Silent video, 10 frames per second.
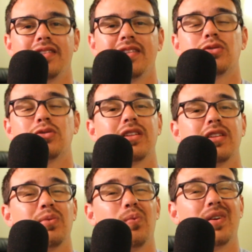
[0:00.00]
This was like the
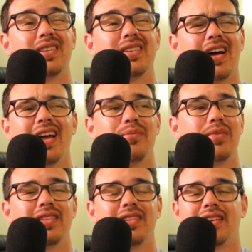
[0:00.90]
one time
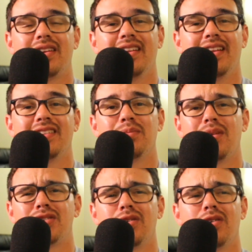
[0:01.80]
in the night, like the
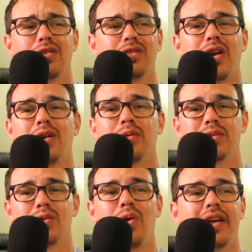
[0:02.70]
Montreal crowd was
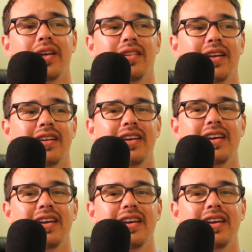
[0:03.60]
quiet, like,